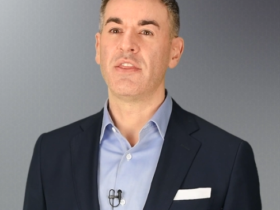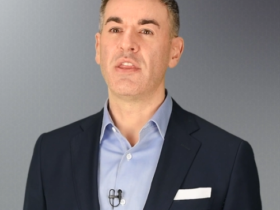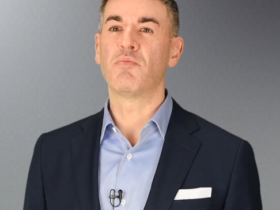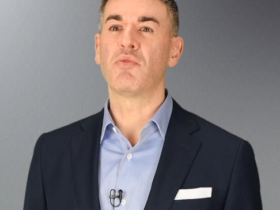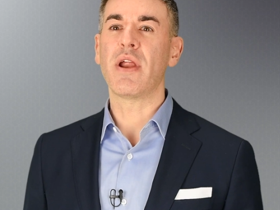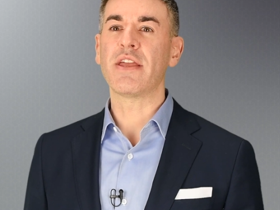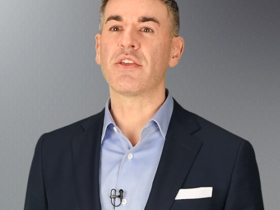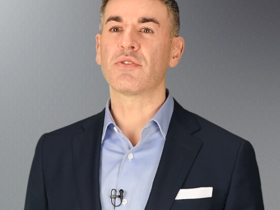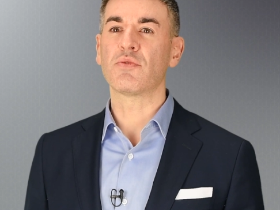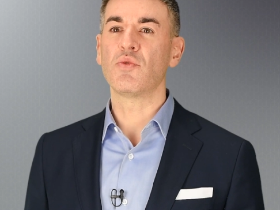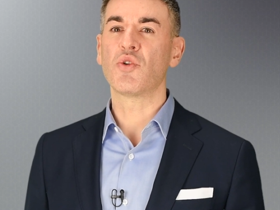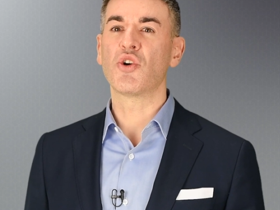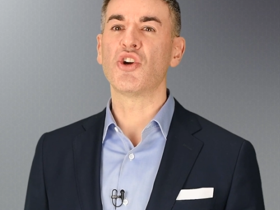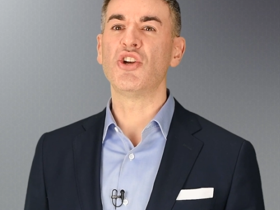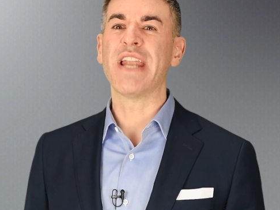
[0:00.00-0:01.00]
the
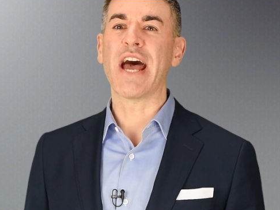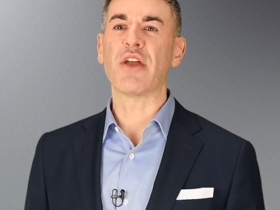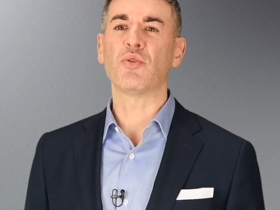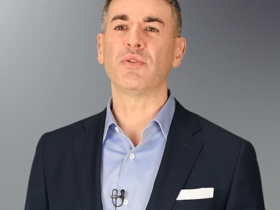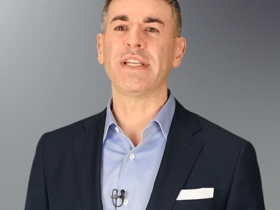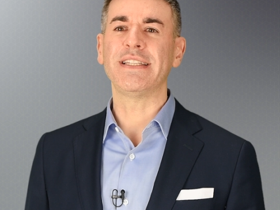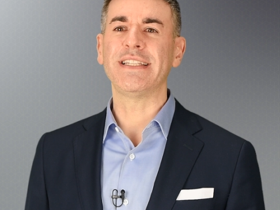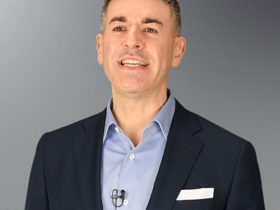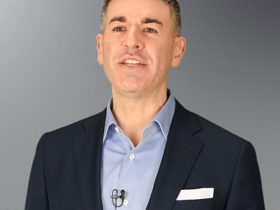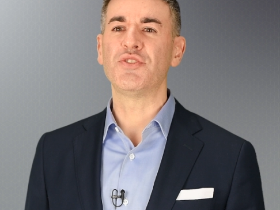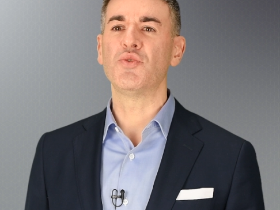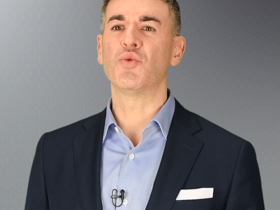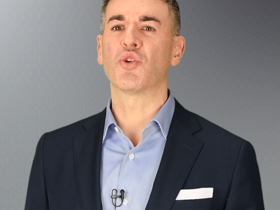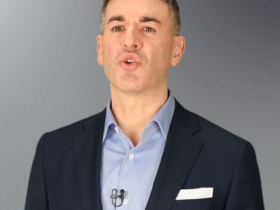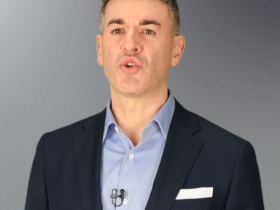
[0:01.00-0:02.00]
breakthrough could not only lead
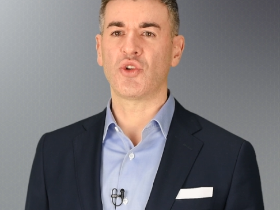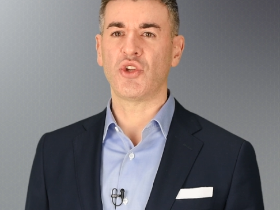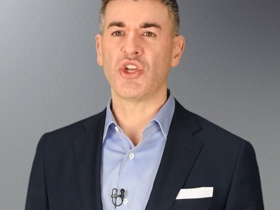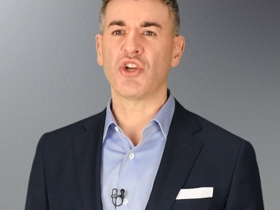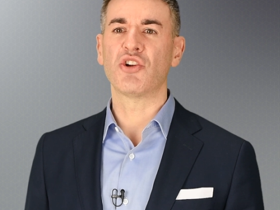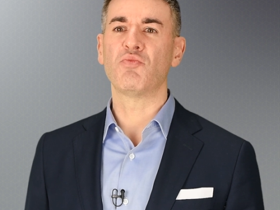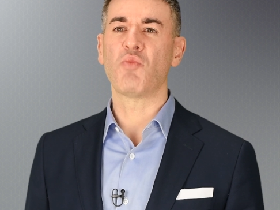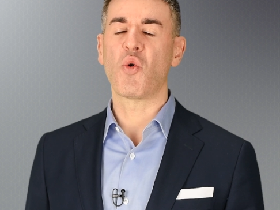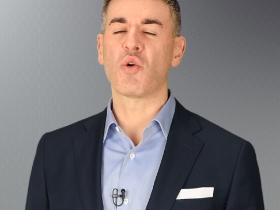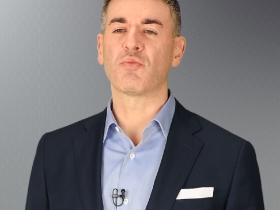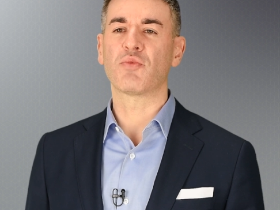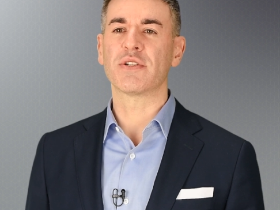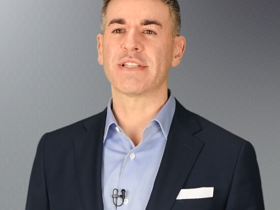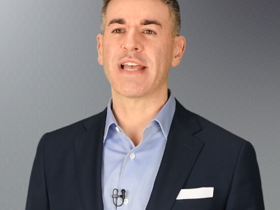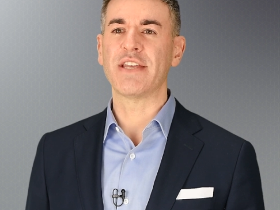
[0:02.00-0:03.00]
to earlier and more
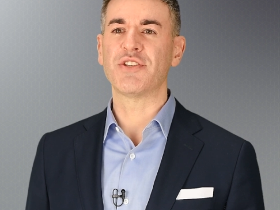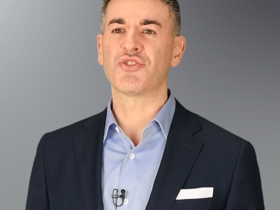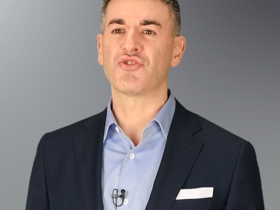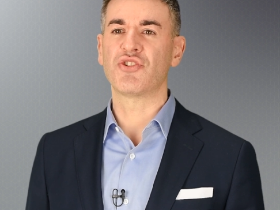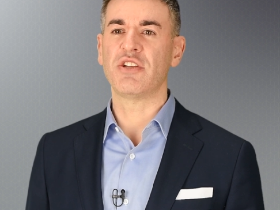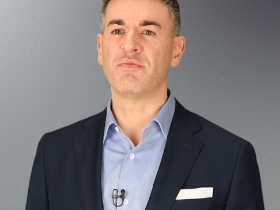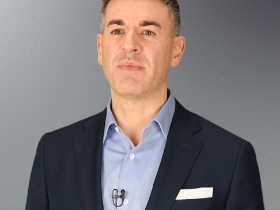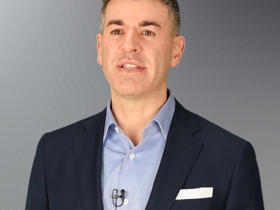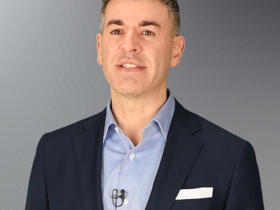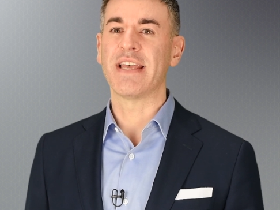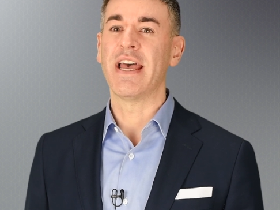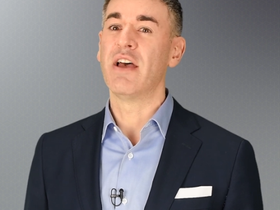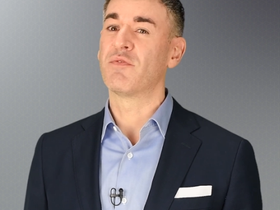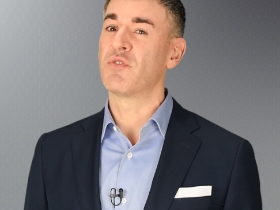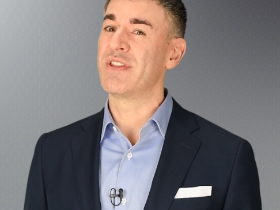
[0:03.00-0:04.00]
precise treatments
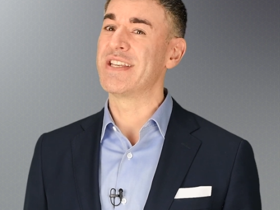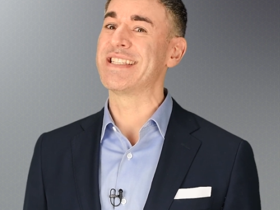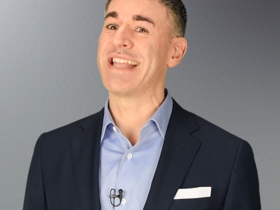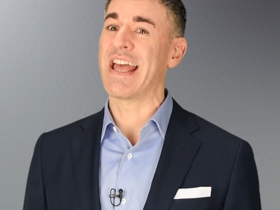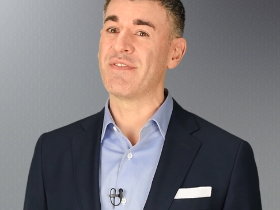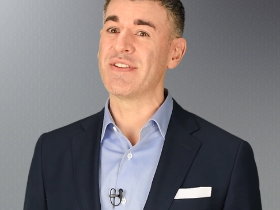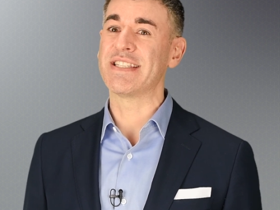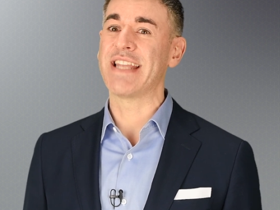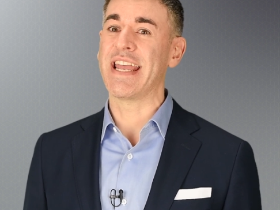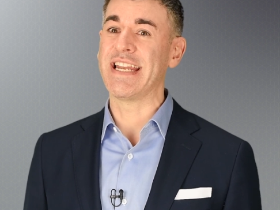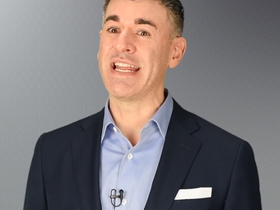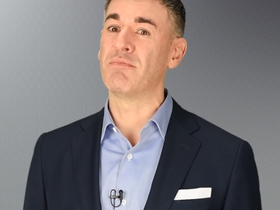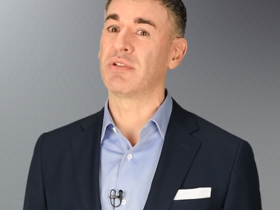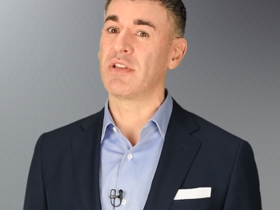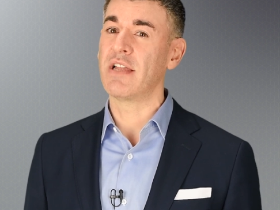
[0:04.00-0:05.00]
for this
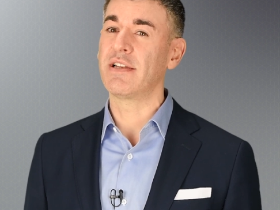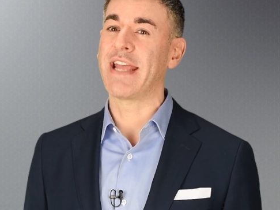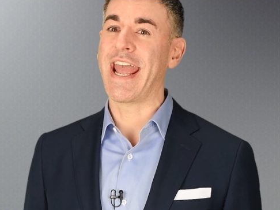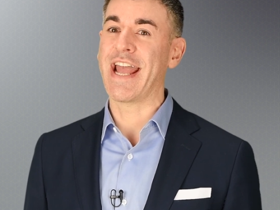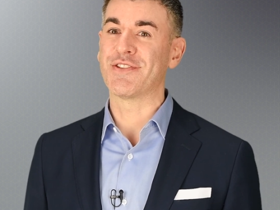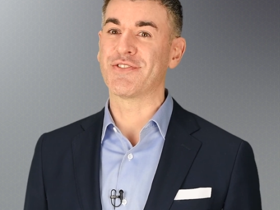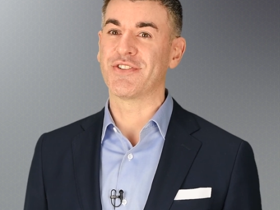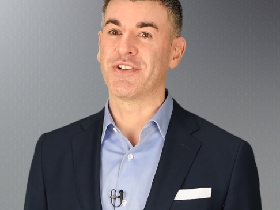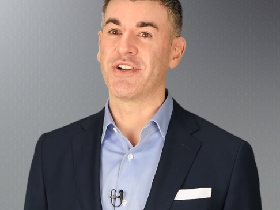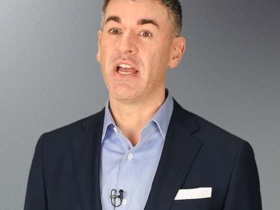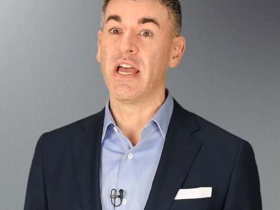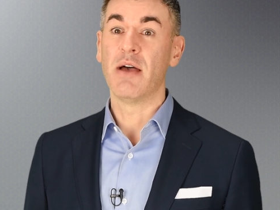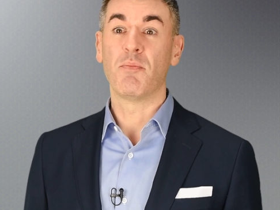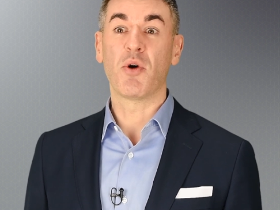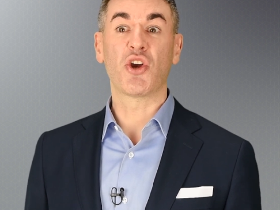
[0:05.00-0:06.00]
devastating blood cancer,
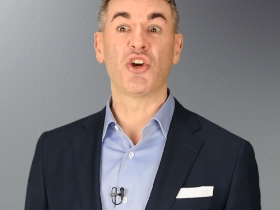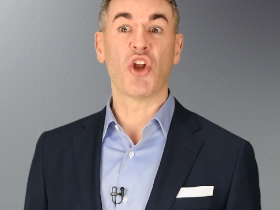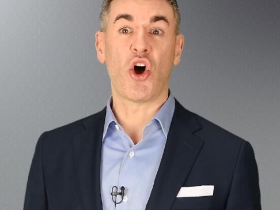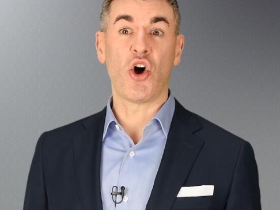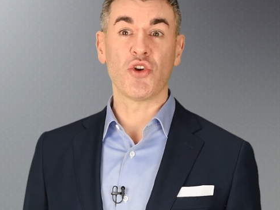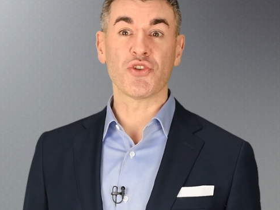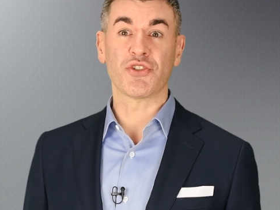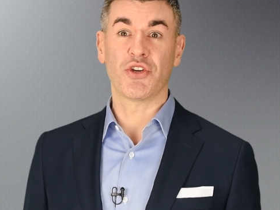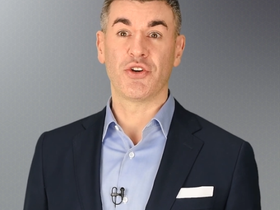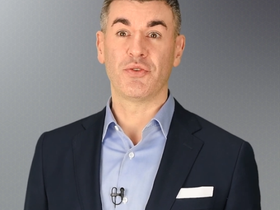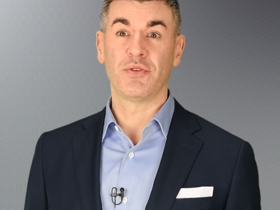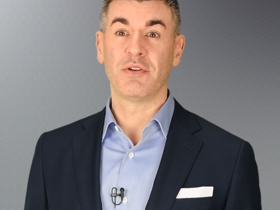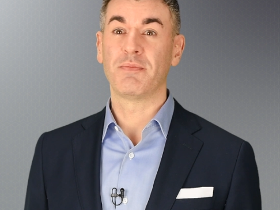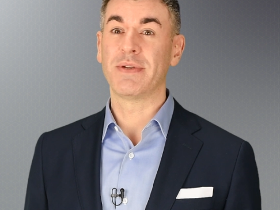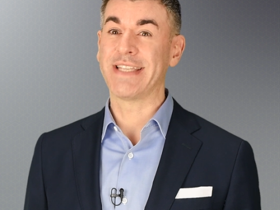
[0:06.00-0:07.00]
but could also
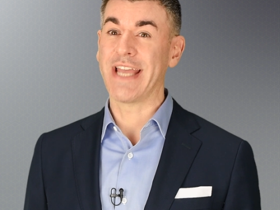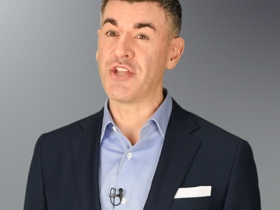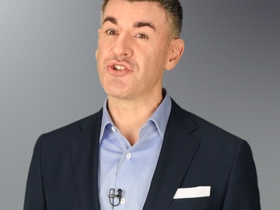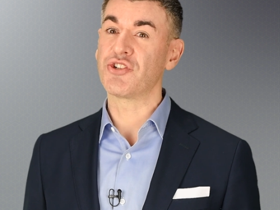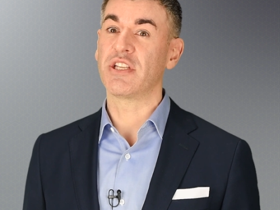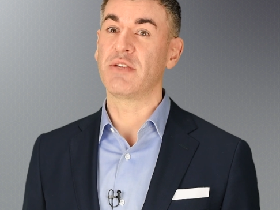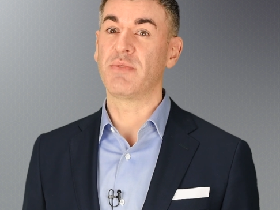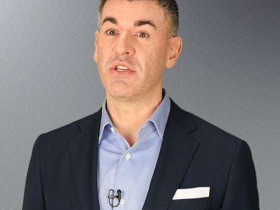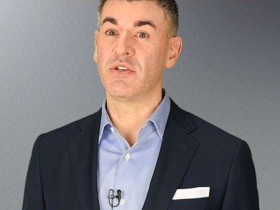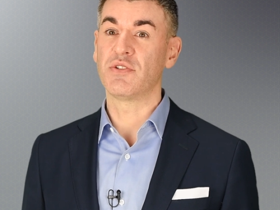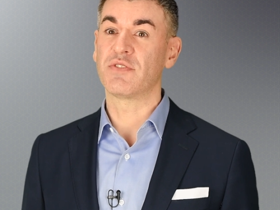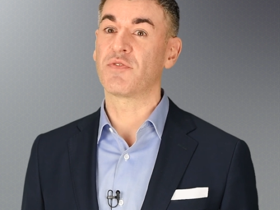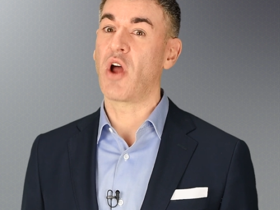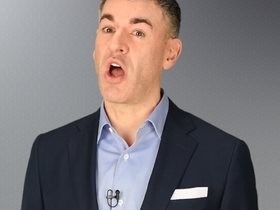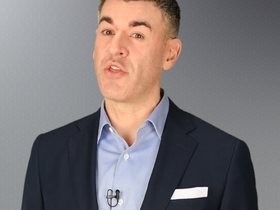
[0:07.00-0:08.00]
potentially be
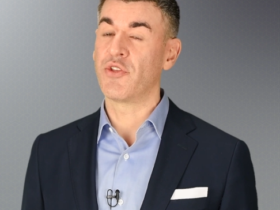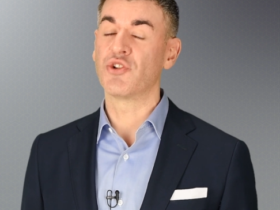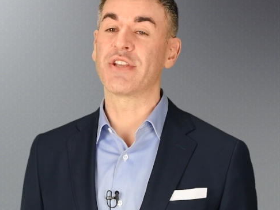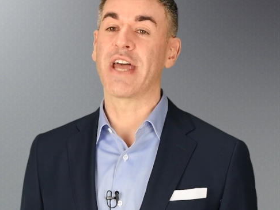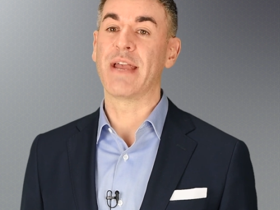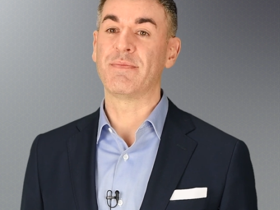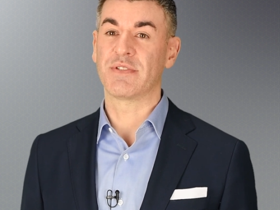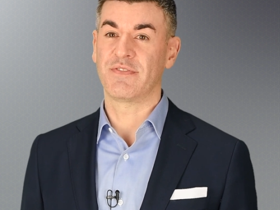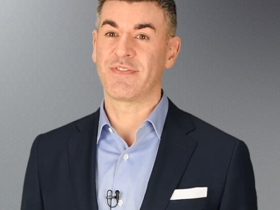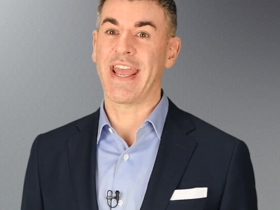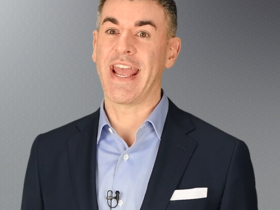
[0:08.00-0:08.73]
used for other types of